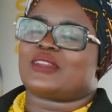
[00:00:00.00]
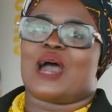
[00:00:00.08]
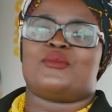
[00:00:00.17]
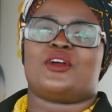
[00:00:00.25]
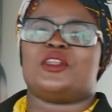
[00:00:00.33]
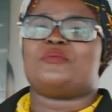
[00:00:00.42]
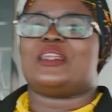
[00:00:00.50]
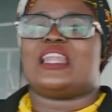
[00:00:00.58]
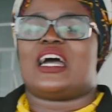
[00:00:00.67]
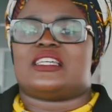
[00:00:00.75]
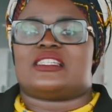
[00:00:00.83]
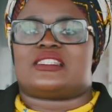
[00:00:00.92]
I'm not going to be
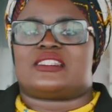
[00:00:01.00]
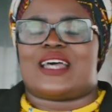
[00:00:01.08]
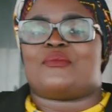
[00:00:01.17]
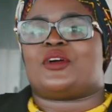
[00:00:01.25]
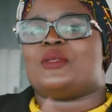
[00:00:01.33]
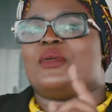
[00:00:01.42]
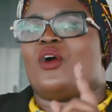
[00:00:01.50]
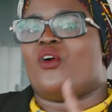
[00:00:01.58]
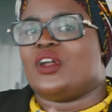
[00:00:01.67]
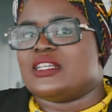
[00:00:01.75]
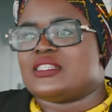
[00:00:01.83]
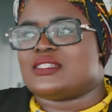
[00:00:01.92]
nice. I'm going to be
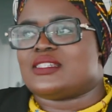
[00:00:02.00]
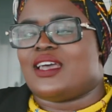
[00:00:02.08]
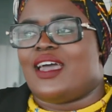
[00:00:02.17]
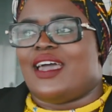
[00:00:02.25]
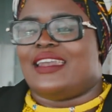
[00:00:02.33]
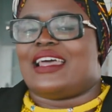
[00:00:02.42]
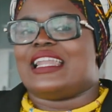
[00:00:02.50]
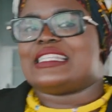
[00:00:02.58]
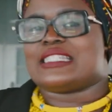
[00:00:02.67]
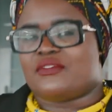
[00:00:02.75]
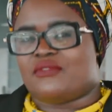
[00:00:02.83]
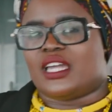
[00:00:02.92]
honest. Now
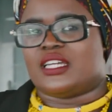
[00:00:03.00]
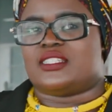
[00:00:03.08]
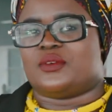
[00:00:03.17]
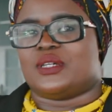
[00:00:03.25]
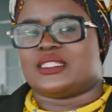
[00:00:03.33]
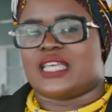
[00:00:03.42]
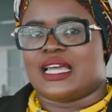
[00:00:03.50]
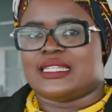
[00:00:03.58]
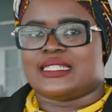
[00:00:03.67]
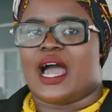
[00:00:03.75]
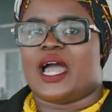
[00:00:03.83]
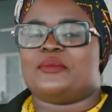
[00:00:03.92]
let's get right into it.
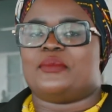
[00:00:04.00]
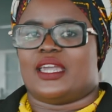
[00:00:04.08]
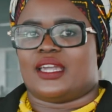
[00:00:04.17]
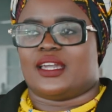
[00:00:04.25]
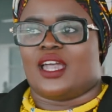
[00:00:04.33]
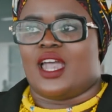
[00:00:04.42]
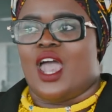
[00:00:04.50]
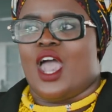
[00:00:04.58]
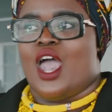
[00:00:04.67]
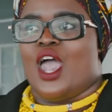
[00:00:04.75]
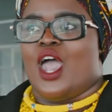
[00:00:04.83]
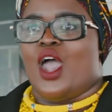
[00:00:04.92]
Timing.
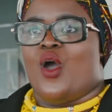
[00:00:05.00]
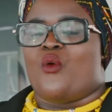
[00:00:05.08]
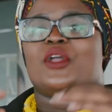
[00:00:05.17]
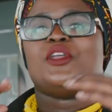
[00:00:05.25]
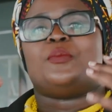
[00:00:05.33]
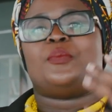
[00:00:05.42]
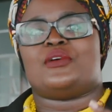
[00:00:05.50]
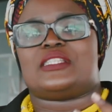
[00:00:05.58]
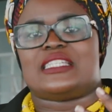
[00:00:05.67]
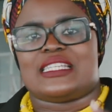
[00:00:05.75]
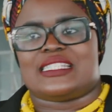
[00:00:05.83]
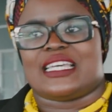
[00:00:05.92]
When your
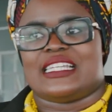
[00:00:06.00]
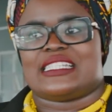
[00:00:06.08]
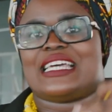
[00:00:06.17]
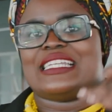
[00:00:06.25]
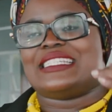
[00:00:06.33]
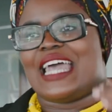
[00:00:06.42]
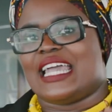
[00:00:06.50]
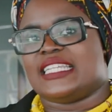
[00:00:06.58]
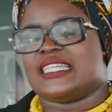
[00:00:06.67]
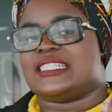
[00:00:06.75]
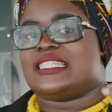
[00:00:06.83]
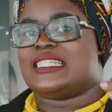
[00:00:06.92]
poster says
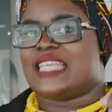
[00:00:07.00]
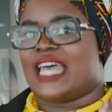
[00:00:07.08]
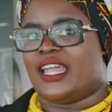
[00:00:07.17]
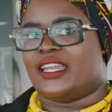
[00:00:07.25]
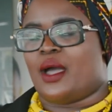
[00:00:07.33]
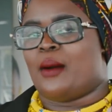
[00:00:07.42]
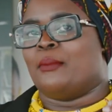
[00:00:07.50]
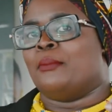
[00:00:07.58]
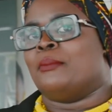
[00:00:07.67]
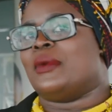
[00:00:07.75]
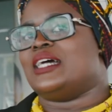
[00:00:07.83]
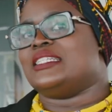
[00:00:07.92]
10 to 10,
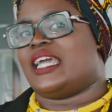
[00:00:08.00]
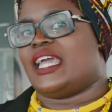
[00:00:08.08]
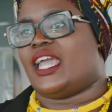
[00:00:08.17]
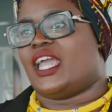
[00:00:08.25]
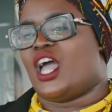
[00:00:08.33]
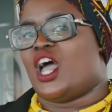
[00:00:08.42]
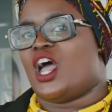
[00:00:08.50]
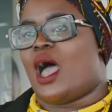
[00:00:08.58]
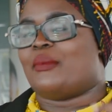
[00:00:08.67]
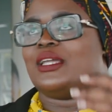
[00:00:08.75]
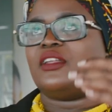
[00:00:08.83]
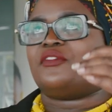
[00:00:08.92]
Monday
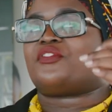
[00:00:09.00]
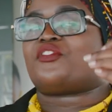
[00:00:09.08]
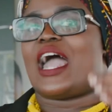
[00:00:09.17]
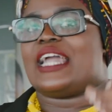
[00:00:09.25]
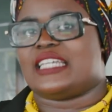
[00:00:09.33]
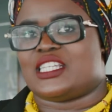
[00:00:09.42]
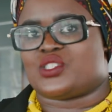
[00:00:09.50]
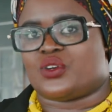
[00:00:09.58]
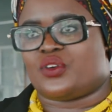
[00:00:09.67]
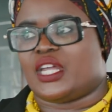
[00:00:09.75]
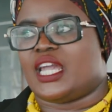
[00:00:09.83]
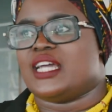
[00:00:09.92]
Friday
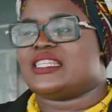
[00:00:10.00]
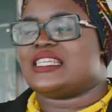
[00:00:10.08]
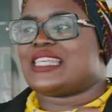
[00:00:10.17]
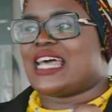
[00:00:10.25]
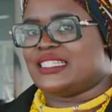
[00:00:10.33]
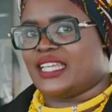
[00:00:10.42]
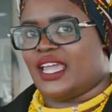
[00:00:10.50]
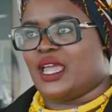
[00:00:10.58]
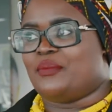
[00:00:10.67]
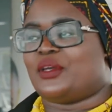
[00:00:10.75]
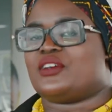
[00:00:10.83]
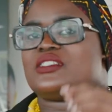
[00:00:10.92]
to
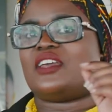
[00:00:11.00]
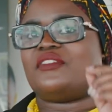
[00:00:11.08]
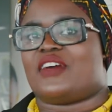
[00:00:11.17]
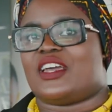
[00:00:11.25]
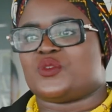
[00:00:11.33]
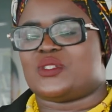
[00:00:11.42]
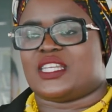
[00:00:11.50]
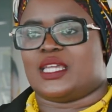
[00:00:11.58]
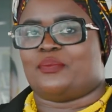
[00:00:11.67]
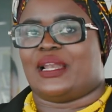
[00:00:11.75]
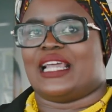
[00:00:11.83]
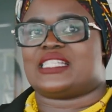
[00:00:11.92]
Sunday, because the event was
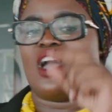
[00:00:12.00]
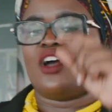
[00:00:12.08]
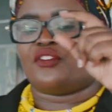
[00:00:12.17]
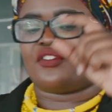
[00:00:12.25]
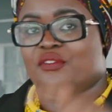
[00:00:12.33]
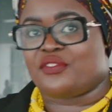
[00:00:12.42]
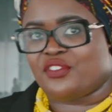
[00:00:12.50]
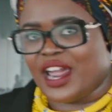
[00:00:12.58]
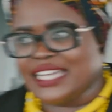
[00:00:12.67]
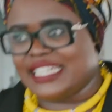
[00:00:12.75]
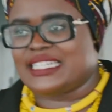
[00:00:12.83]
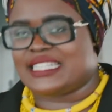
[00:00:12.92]
taking place from
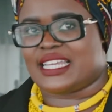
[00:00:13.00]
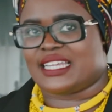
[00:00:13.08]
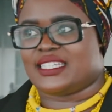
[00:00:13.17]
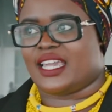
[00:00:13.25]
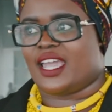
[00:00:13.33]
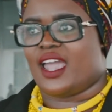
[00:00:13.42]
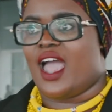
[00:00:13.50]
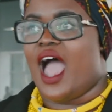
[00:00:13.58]
Friday to Sunday.